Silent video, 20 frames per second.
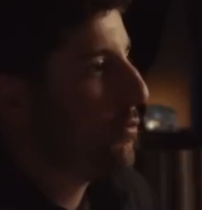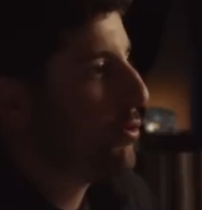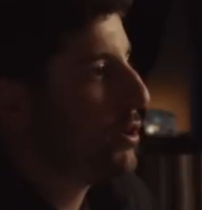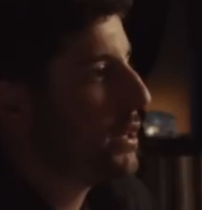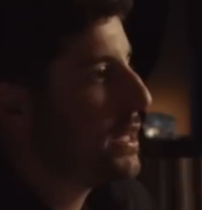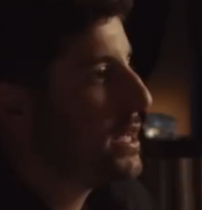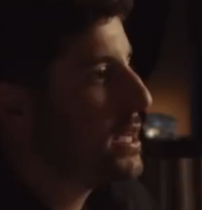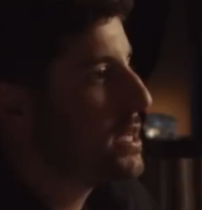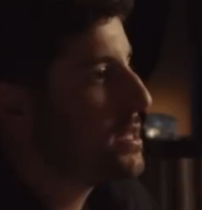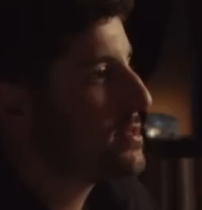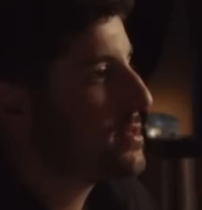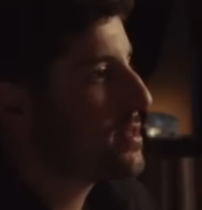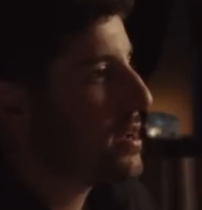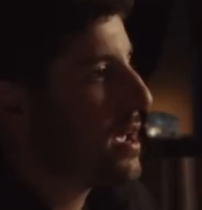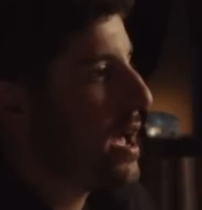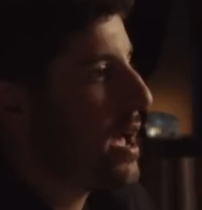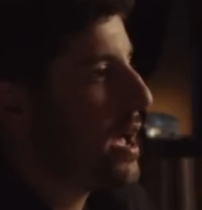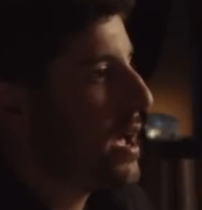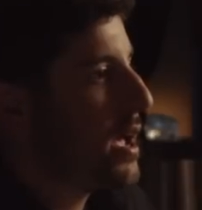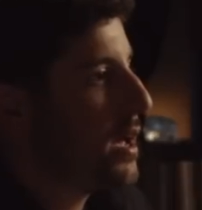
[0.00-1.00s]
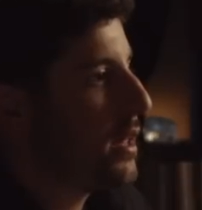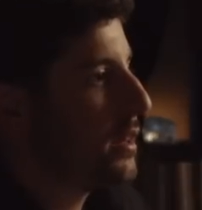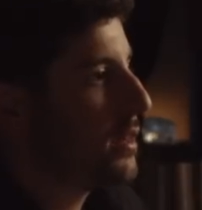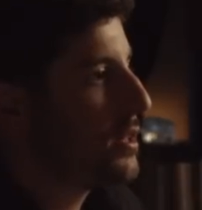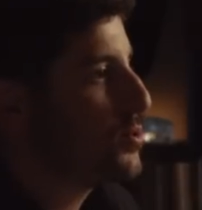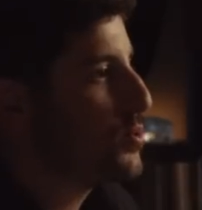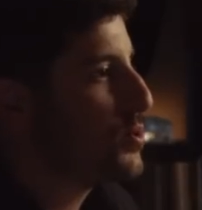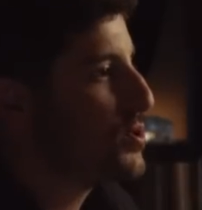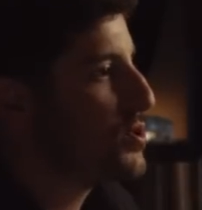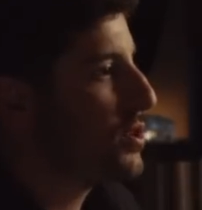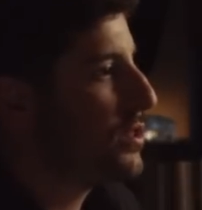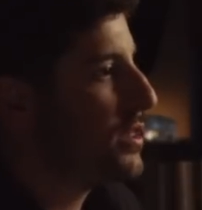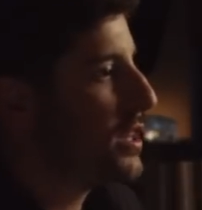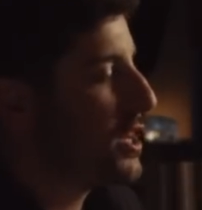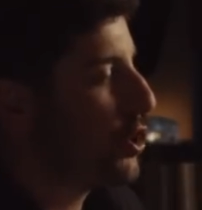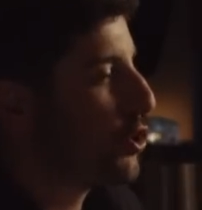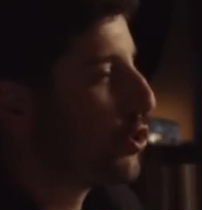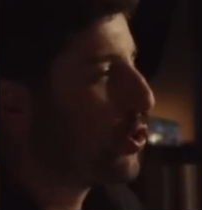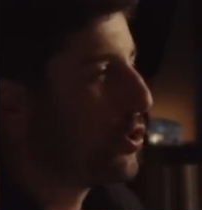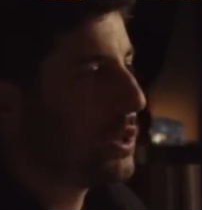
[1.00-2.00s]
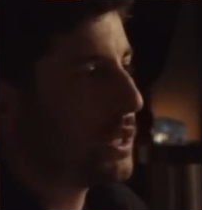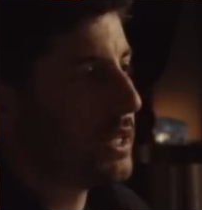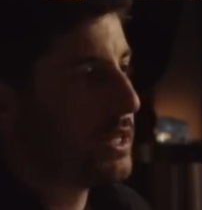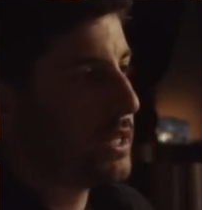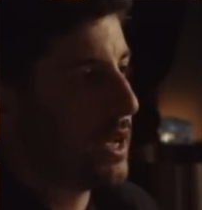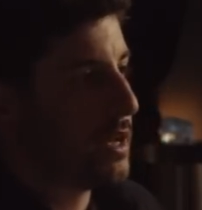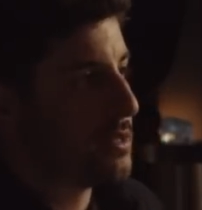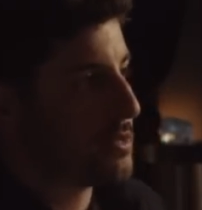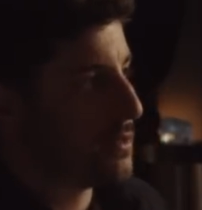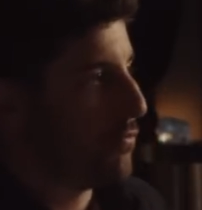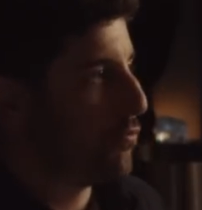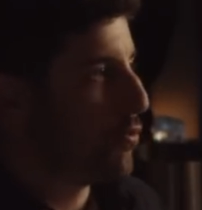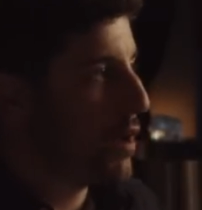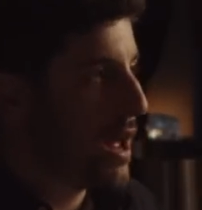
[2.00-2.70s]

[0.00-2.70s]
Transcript: released this was in the early days of